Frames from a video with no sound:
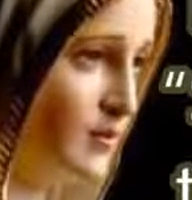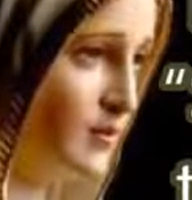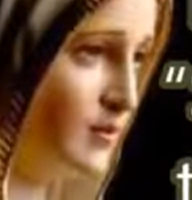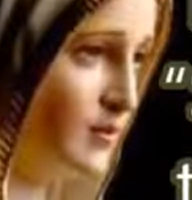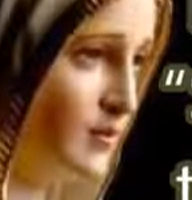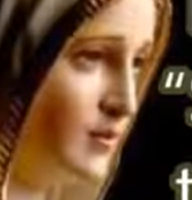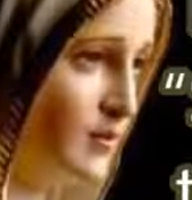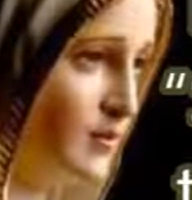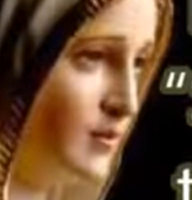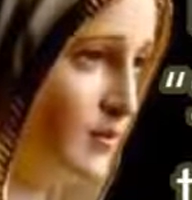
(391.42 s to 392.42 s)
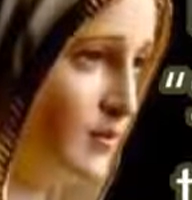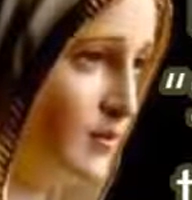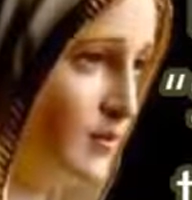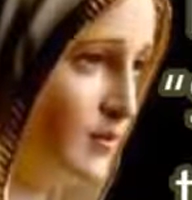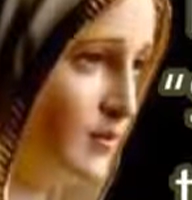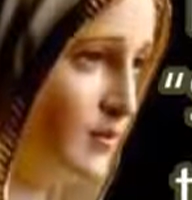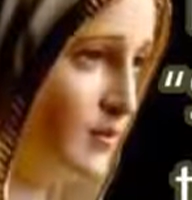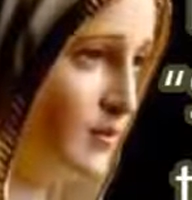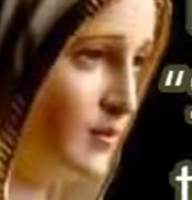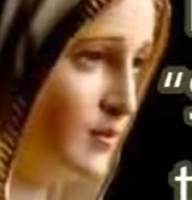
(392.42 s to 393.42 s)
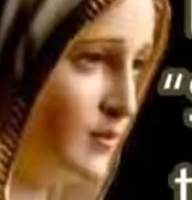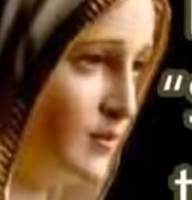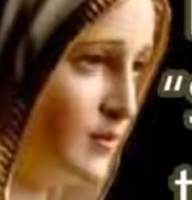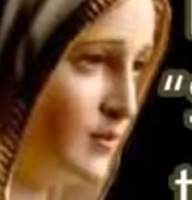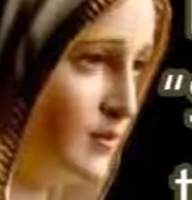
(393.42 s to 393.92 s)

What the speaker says: (silence)